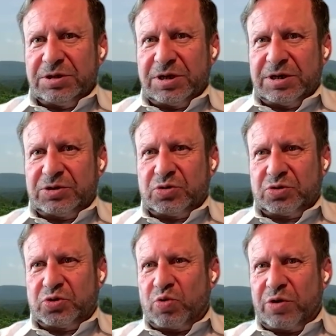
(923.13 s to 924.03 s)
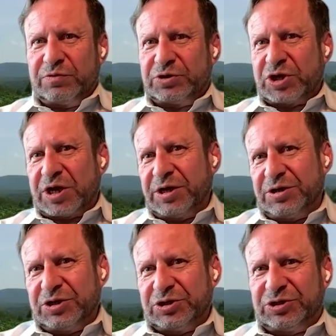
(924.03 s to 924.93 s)
And it took 200
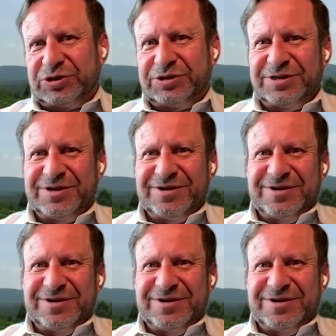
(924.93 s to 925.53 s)
scientists,